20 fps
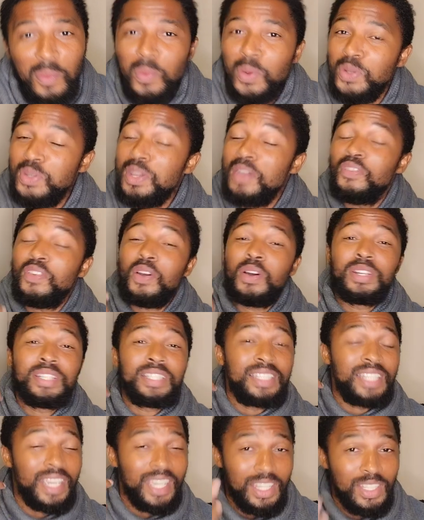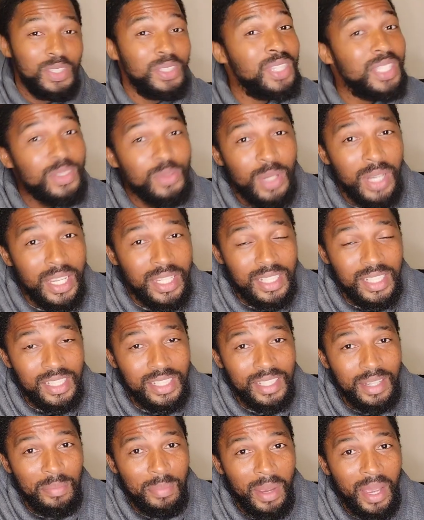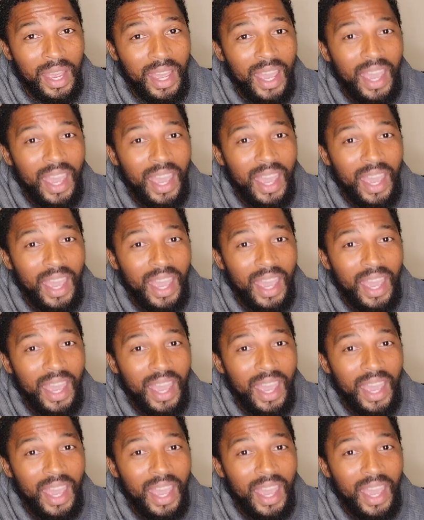Would you have continued this relationship?